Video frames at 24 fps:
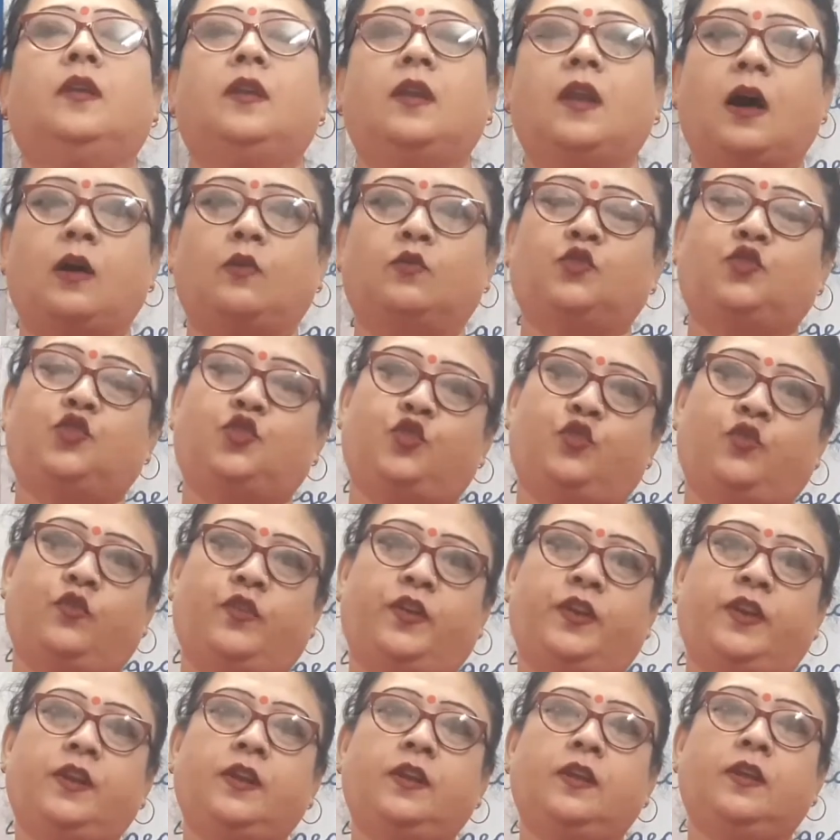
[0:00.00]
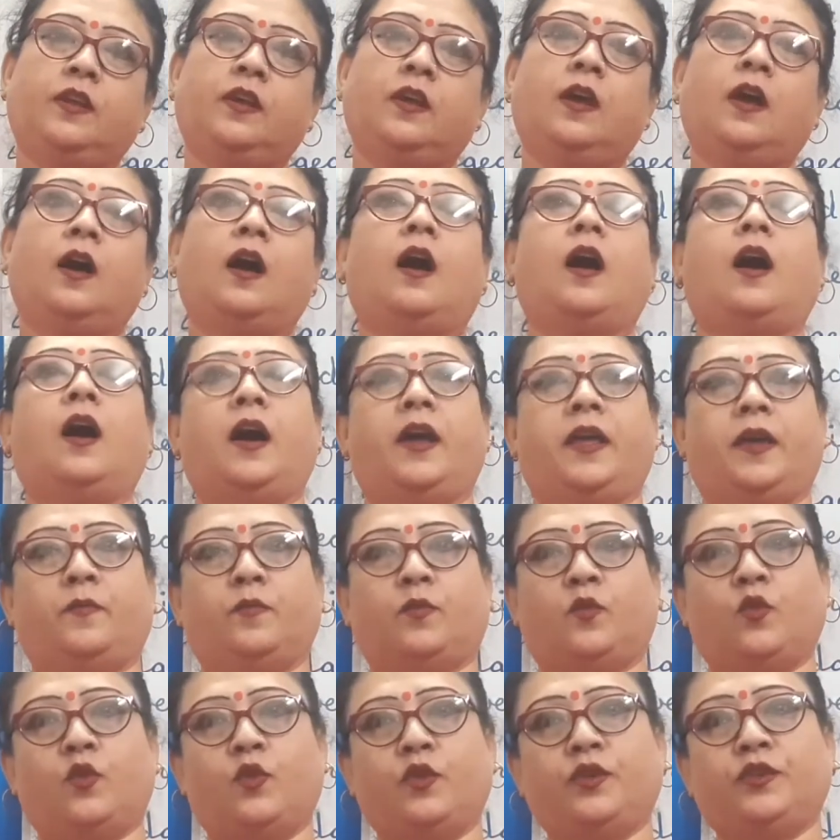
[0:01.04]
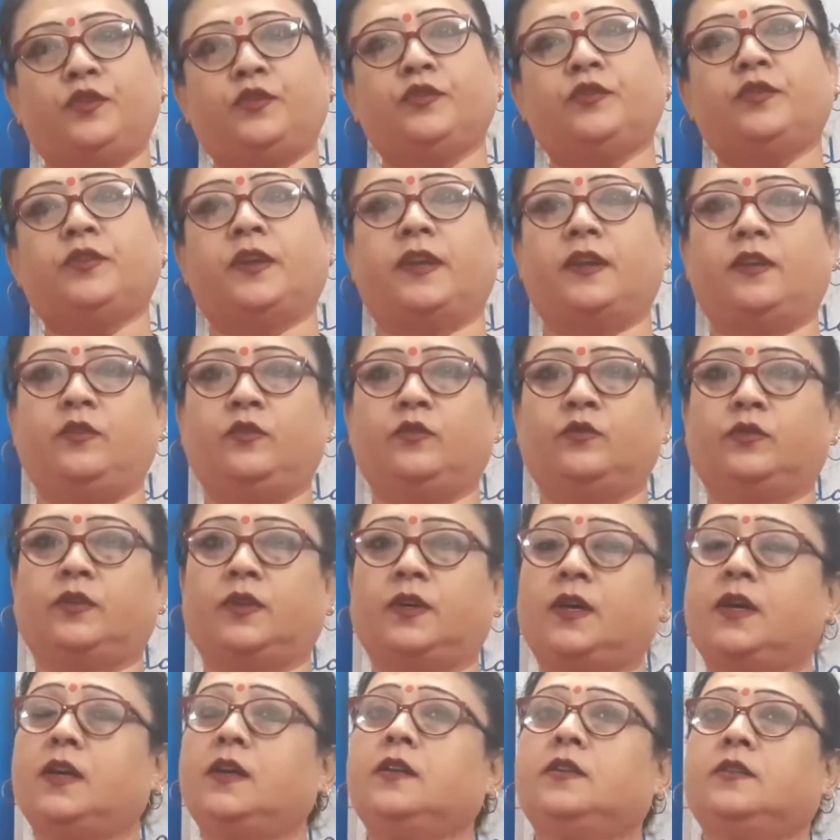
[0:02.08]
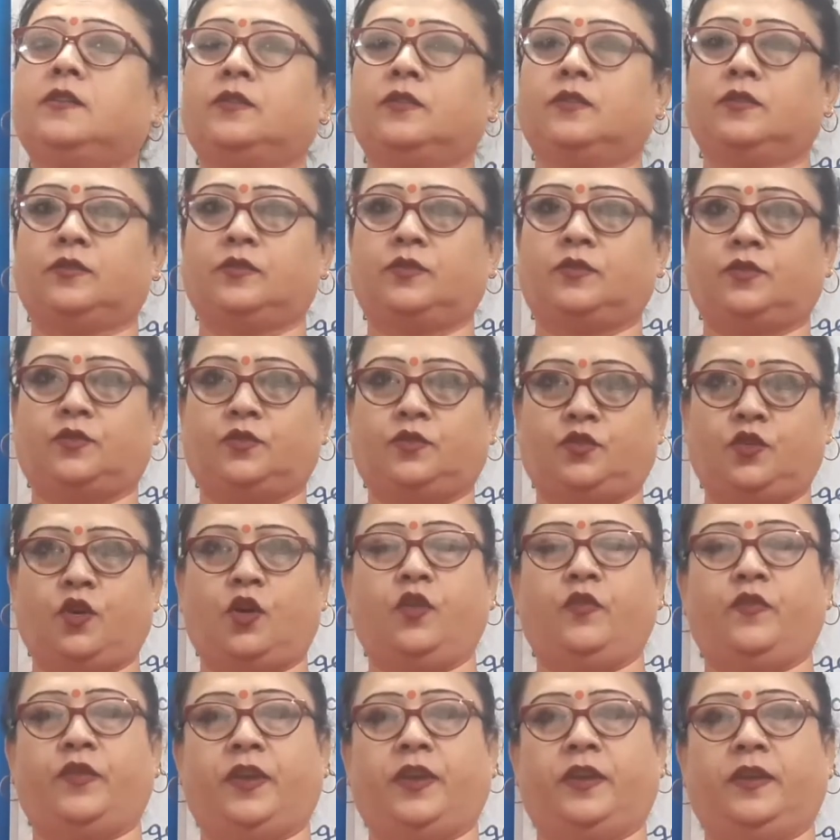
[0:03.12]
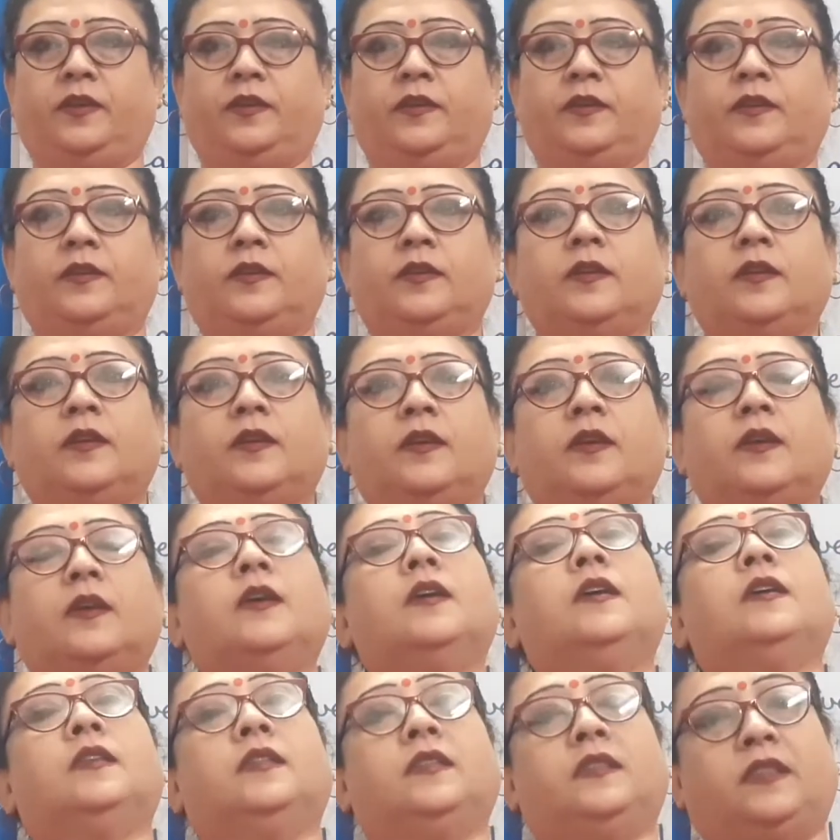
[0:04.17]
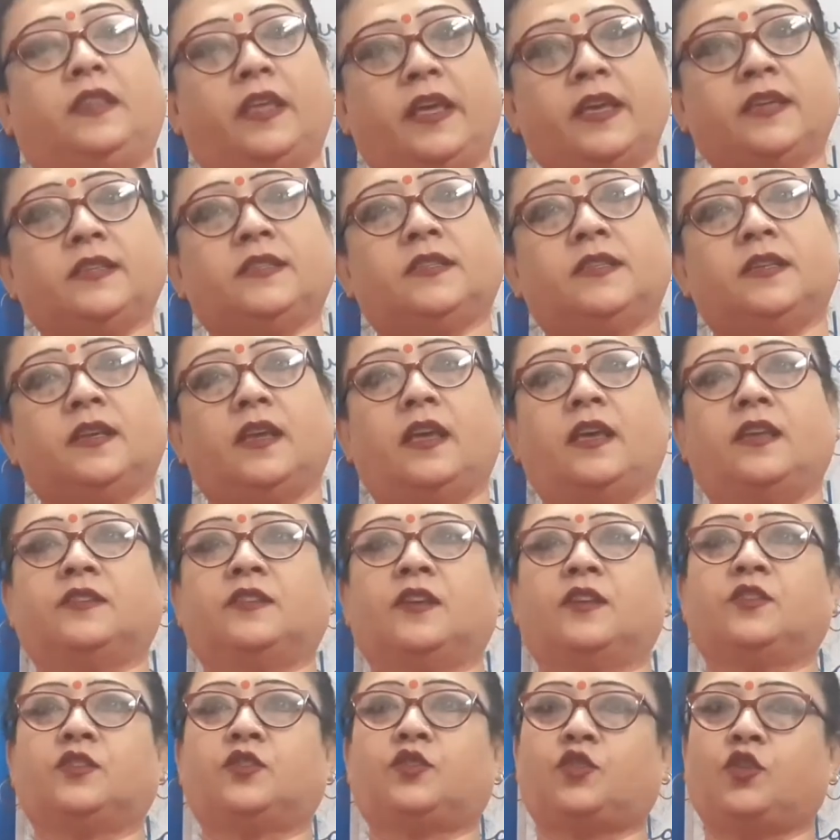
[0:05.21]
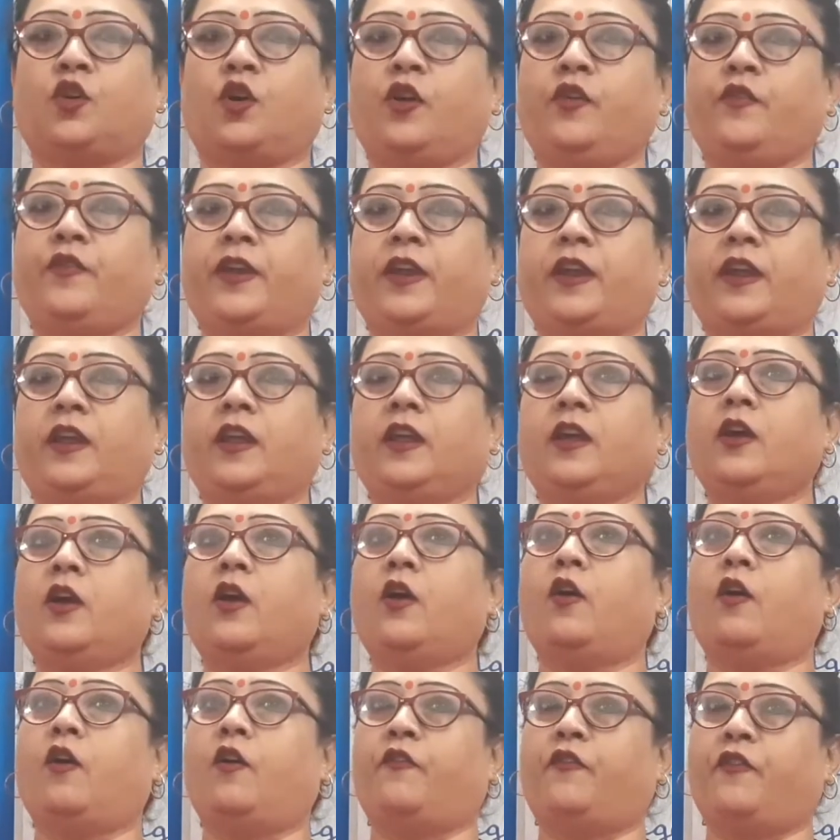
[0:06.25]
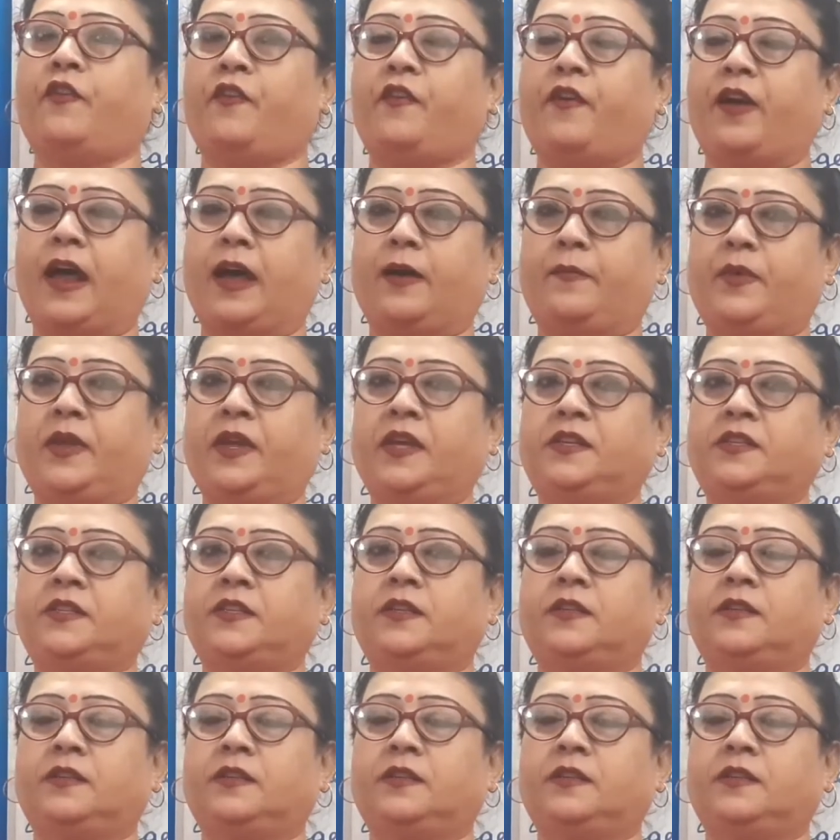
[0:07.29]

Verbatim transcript: Now children, I am going to tell you the story. This is a story of a rabbit